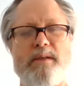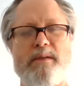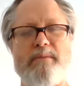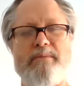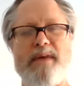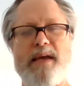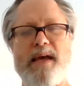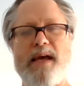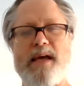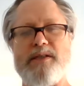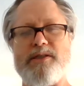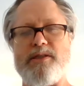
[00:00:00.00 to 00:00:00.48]

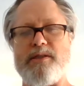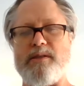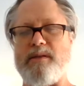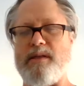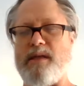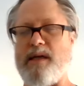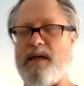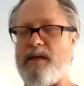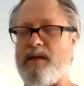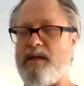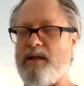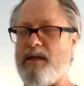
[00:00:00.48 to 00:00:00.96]
Imagine
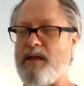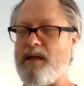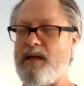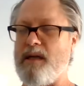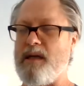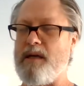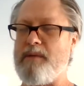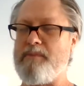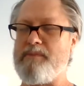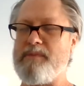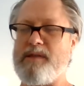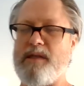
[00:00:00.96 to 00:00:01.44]
that it
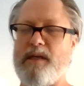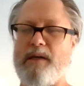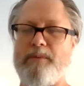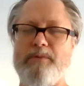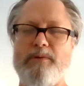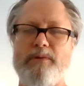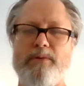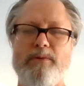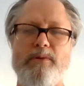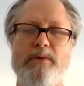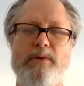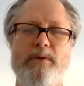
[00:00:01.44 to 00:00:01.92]
comes up
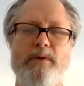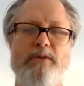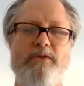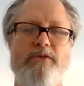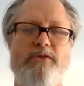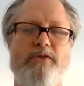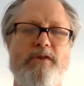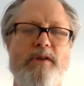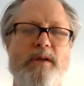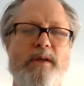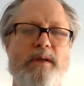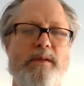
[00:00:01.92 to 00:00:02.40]
through your
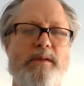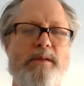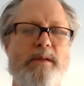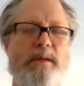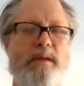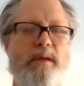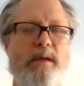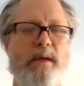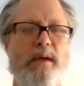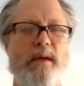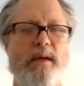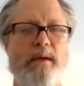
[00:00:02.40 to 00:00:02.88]
feet,
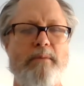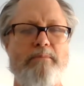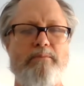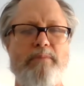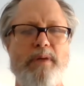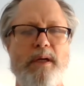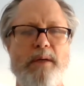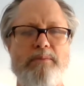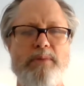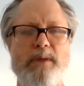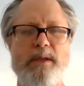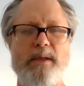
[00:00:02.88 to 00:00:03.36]

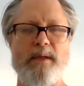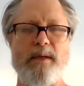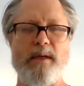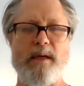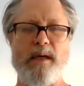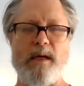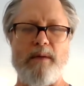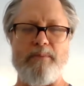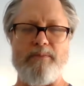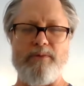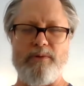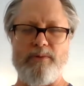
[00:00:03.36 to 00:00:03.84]
bubbling
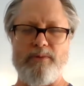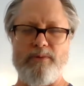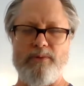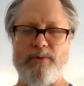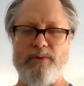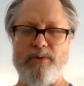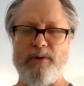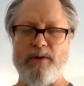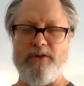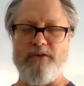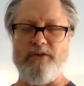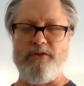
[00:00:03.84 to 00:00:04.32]
up through
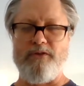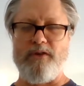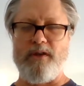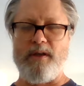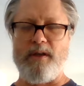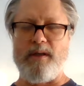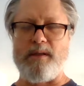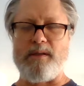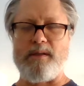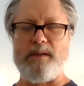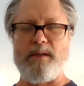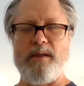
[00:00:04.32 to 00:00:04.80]
your
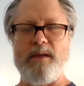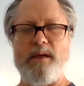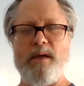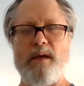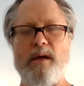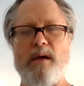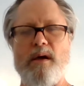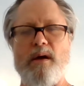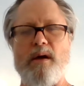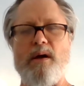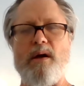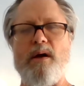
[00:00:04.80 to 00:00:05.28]
feet,
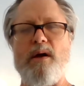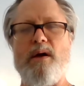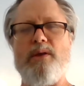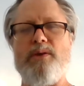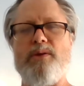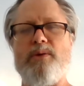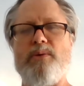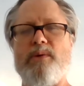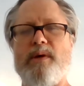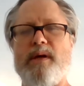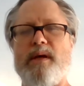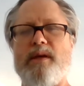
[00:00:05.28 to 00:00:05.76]
all
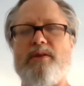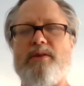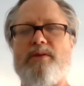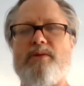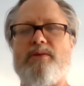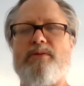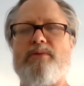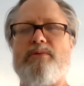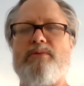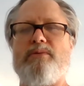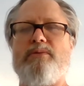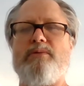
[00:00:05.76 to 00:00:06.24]
the way
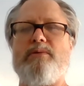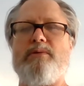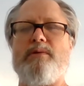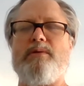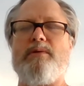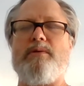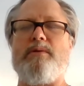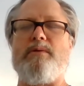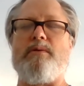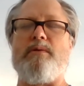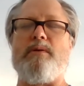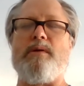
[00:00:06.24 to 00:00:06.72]

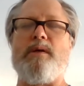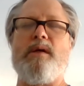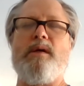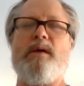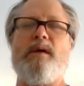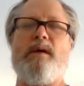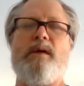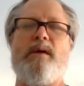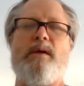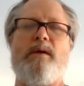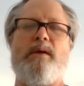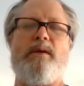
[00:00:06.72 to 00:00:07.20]
through
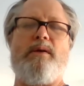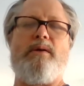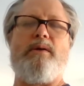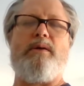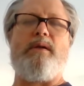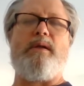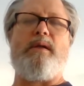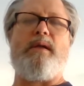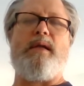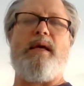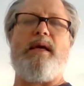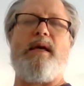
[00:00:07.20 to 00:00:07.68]
your
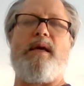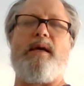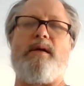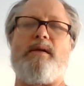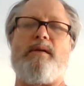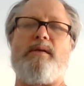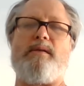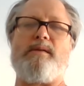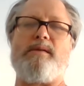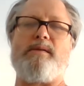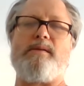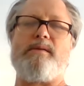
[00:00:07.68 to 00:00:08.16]

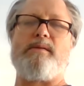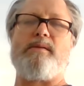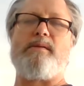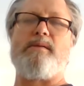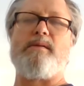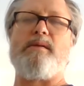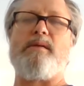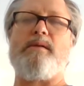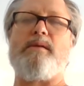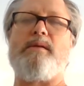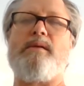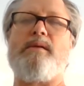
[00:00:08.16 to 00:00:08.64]
legs.